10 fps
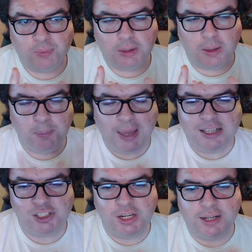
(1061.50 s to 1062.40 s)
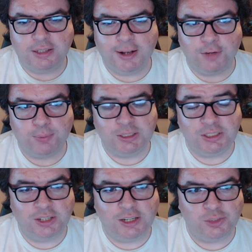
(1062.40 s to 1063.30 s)
the pacing and the narrative
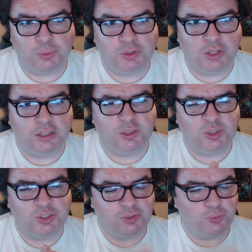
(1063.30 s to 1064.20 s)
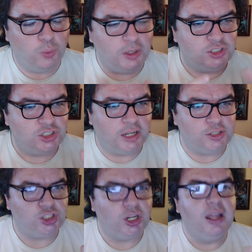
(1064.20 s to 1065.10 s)
presentation was, was
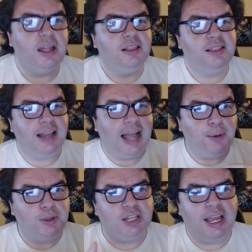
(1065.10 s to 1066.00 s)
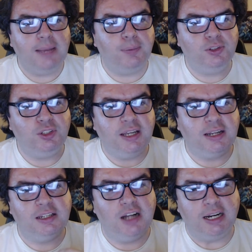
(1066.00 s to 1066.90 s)
such that I was able to
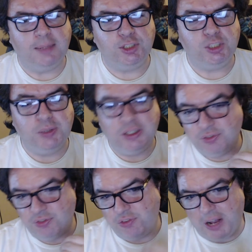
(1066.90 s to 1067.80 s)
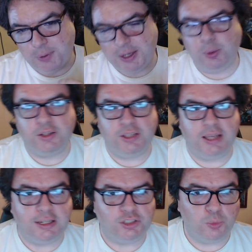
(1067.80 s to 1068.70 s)
get caught up to speed very quickly
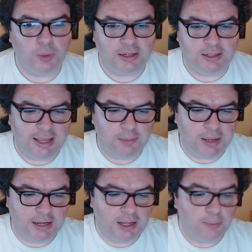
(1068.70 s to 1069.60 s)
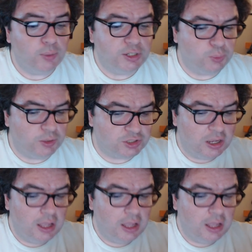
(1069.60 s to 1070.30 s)
as to when it came back up, which was